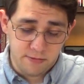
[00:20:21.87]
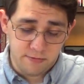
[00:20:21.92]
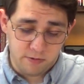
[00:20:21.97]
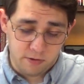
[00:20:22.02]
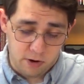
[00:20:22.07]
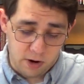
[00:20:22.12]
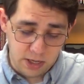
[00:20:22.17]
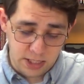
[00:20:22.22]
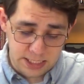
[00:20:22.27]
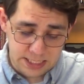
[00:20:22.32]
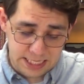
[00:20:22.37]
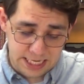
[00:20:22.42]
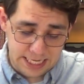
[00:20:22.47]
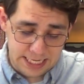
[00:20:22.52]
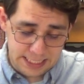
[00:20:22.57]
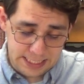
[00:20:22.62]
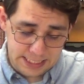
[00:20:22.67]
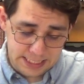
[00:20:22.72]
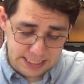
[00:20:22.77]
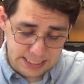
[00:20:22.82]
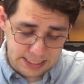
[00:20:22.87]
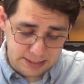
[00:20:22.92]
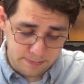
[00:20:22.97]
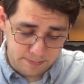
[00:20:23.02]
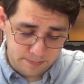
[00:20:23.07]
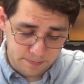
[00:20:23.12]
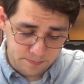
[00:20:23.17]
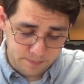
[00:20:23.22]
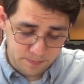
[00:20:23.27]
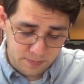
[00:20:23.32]
for our sins.
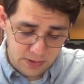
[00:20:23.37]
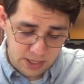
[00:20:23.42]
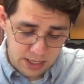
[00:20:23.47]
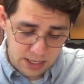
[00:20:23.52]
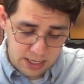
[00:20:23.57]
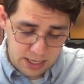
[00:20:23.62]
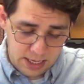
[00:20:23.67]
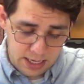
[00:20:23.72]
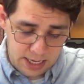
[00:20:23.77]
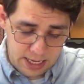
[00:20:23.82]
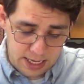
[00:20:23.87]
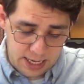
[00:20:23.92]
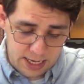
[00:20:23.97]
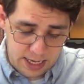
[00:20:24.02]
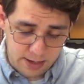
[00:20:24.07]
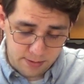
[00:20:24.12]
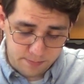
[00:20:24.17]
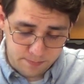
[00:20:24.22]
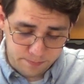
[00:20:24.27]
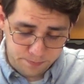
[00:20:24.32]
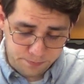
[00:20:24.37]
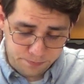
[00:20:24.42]
Now,